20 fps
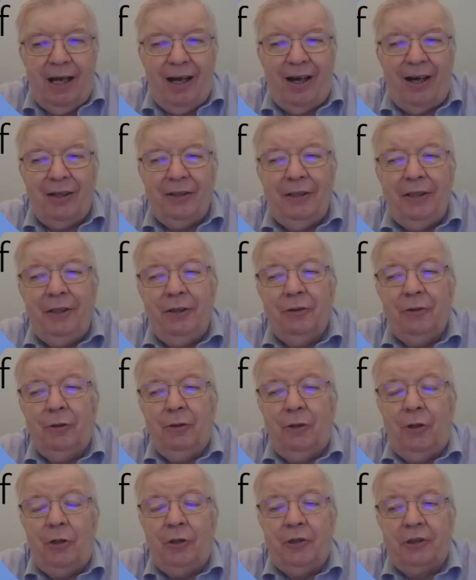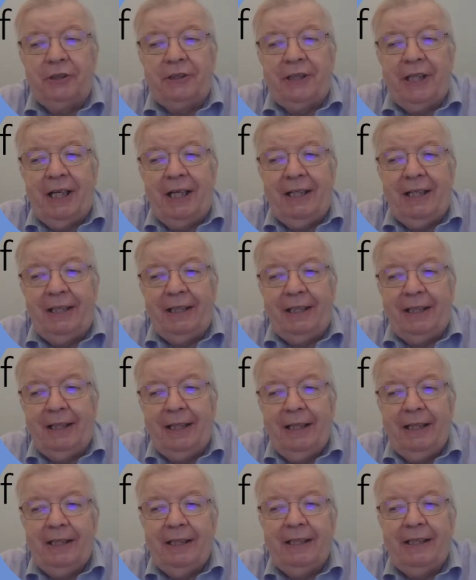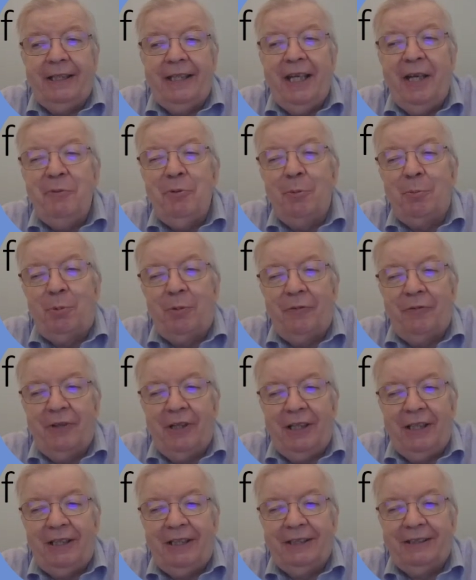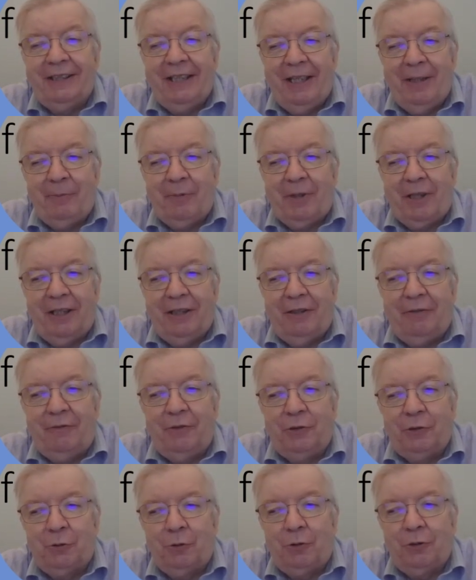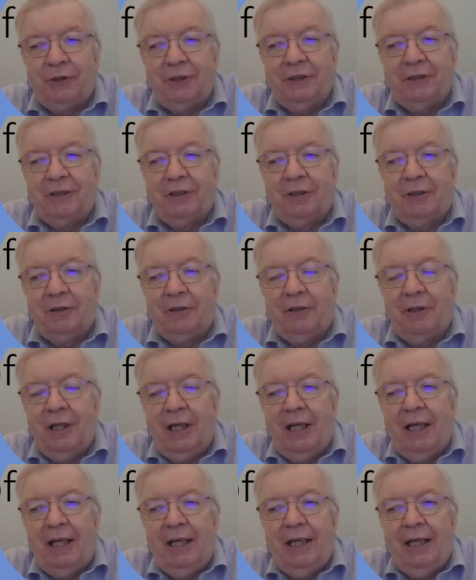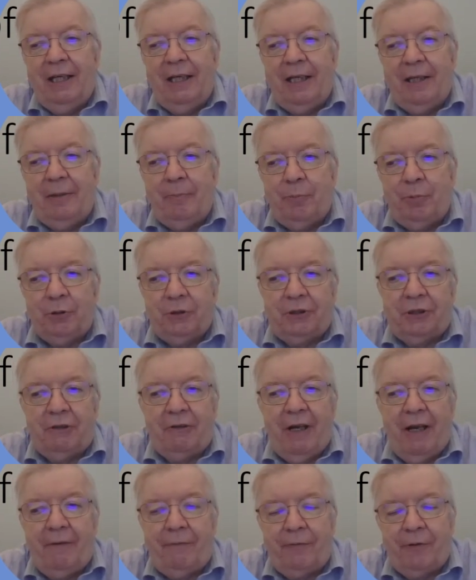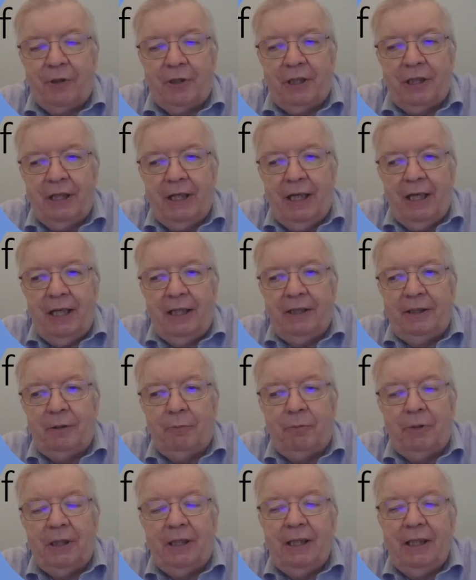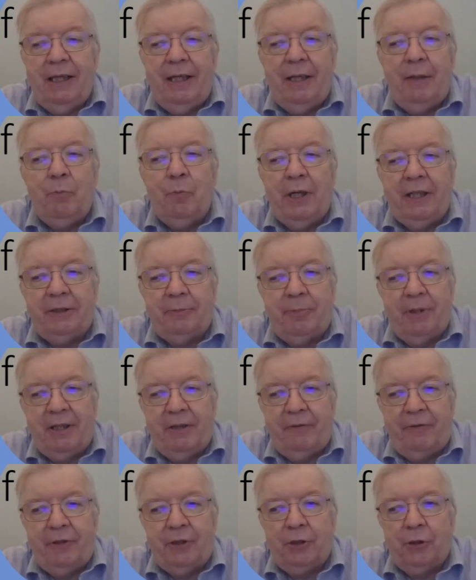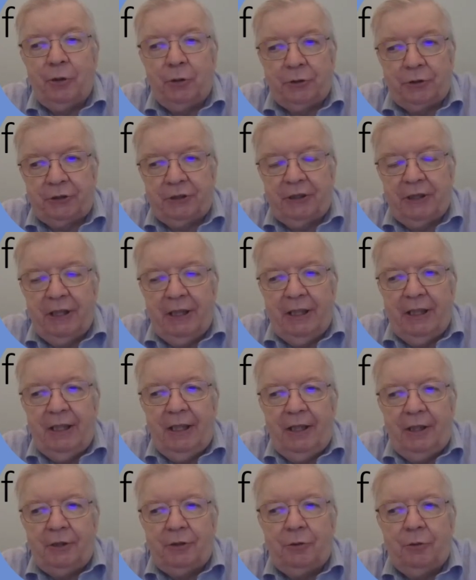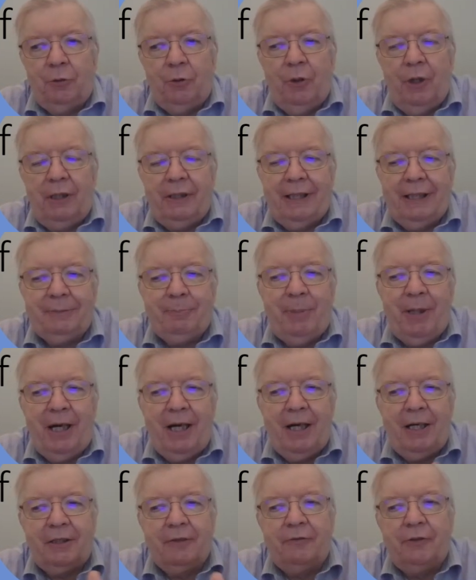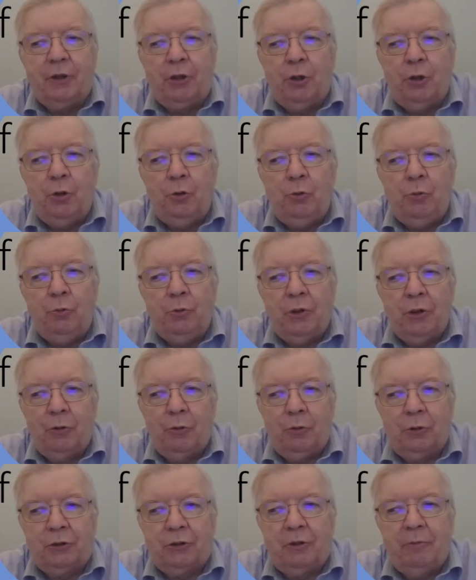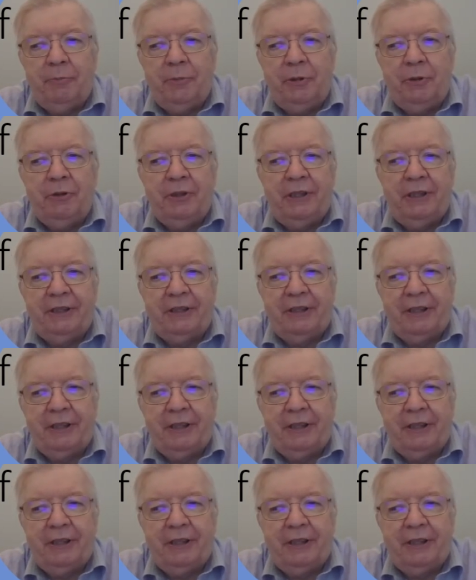on the understanding that they will provide the same kind of resources or inputs or effort that will in ways benefit us. So that's part of the glue that holds communities